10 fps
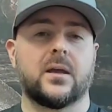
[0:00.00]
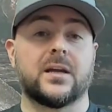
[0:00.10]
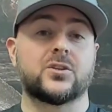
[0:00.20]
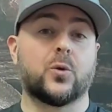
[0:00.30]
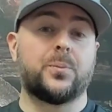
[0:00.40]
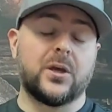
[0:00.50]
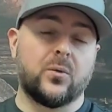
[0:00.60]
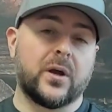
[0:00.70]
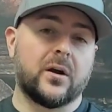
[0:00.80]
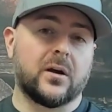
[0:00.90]
And so be
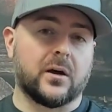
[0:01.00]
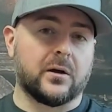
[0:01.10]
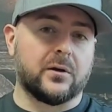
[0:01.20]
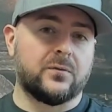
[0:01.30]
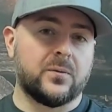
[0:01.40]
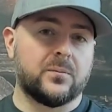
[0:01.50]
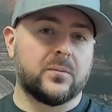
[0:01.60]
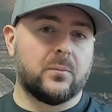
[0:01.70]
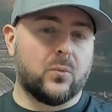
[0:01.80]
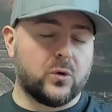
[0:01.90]
aware of
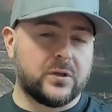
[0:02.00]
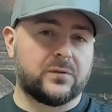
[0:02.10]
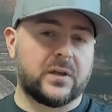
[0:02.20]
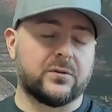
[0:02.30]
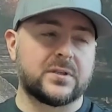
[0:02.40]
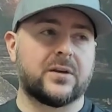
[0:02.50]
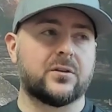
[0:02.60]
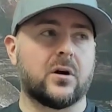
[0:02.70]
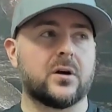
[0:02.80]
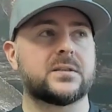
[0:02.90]
moldy flavors. Now
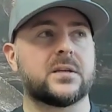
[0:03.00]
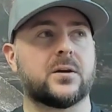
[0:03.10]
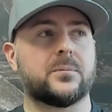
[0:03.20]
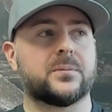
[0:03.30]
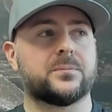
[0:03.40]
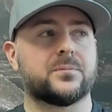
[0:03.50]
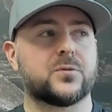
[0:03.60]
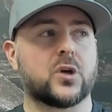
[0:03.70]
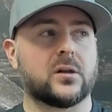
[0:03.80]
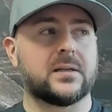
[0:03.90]
there are some
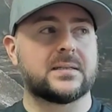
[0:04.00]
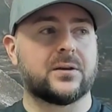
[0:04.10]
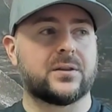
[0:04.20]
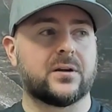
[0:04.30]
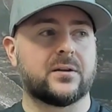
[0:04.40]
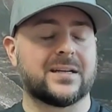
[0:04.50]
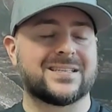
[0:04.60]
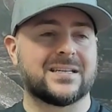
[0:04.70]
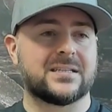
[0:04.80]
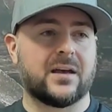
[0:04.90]
chocolates out there that
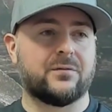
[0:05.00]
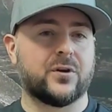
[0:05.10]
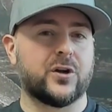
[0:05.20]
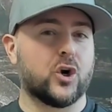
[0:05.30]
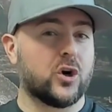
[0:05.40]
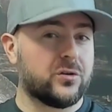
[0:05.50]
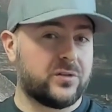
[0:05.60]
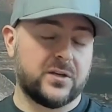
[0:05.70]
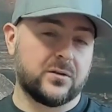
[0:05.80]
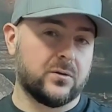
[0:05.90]
tend to have very
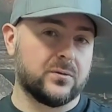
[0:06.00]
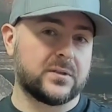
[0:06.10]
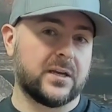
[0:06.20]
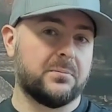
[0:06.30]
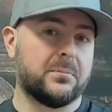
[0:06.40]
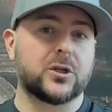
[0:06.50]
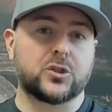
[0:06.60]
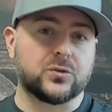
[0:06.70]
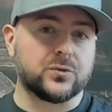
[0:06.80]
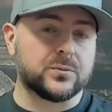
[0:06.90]
earthy tones, like
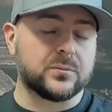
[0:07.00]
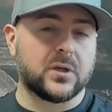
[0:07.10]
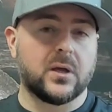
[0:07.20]
mushroom,